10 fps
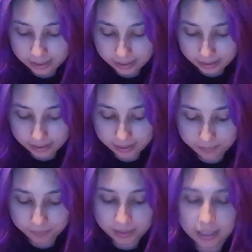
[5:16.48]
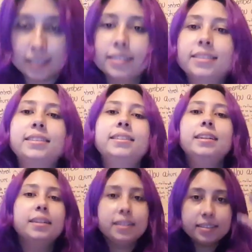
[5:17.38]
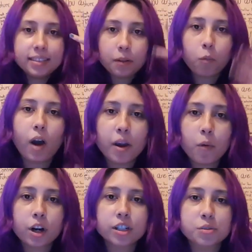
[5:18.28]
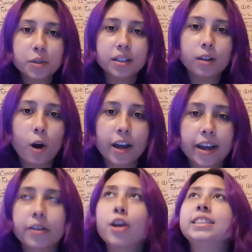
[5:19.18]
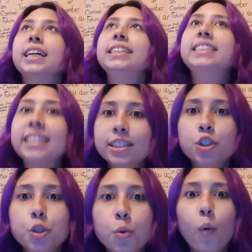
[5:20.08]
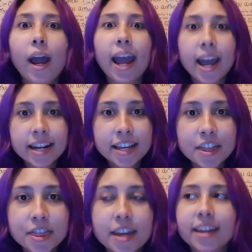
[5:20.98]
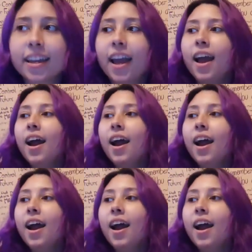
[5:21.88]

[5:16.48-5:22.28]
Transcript: The White Walkers with the long hair, they didn't do anything.